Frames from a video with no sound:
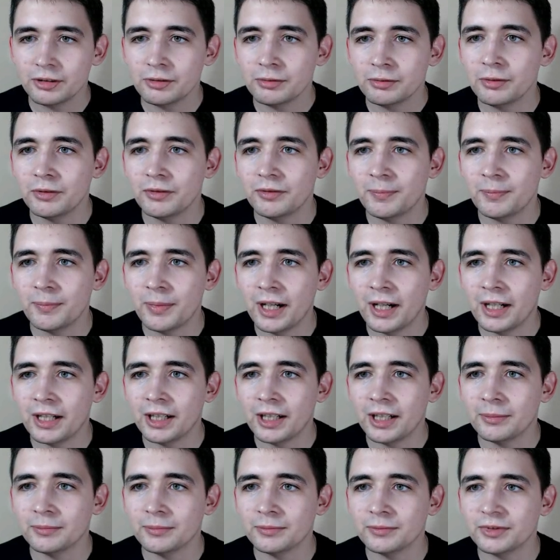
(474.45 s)
with
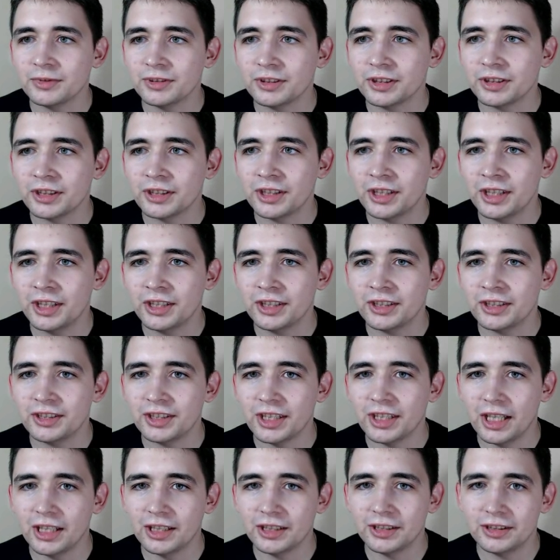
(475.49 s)
param
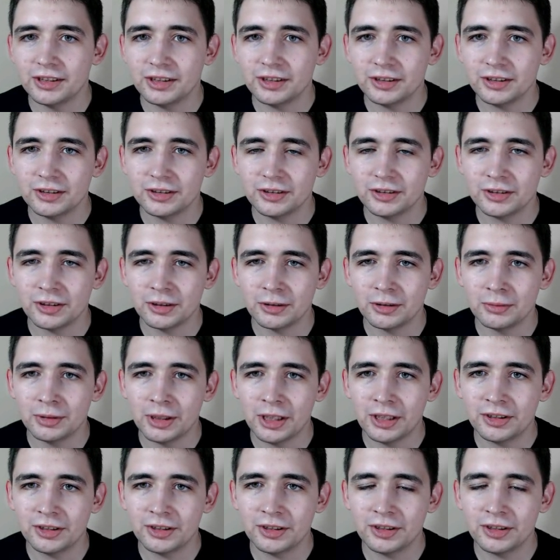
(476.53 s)
screenshot. So
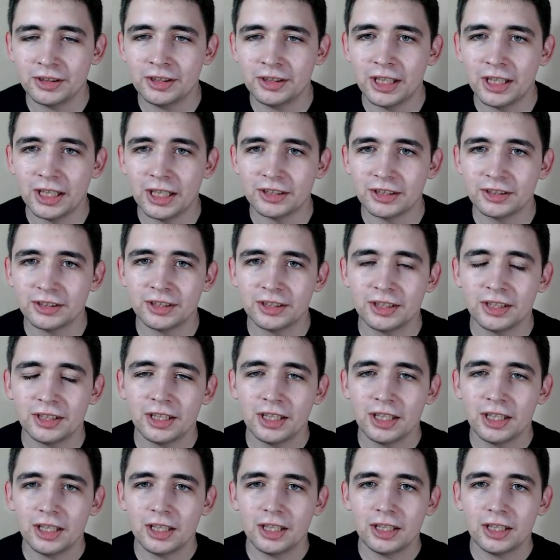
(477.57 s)
let's just
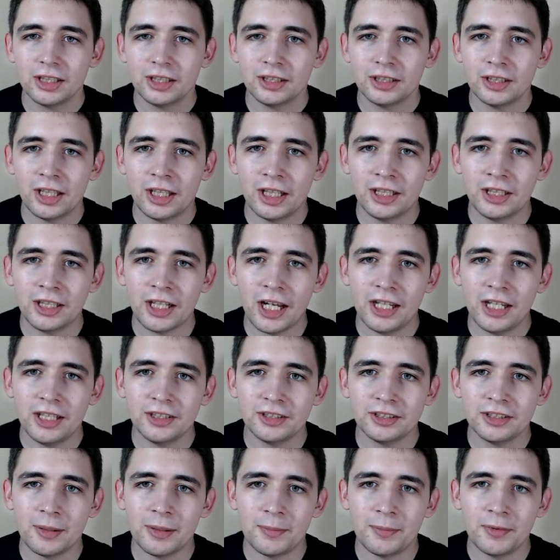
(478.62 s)

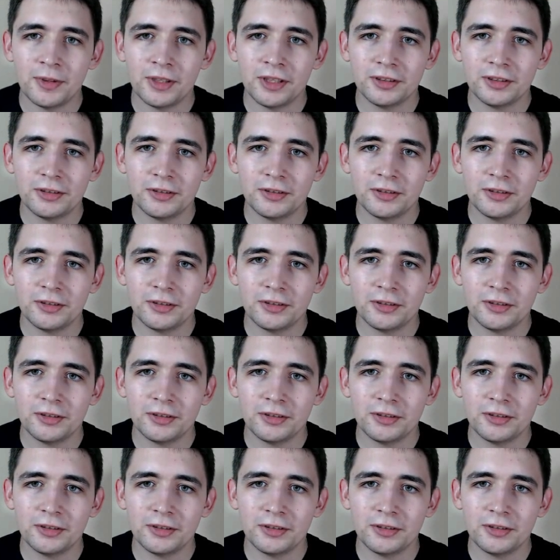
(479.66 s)
erase the print to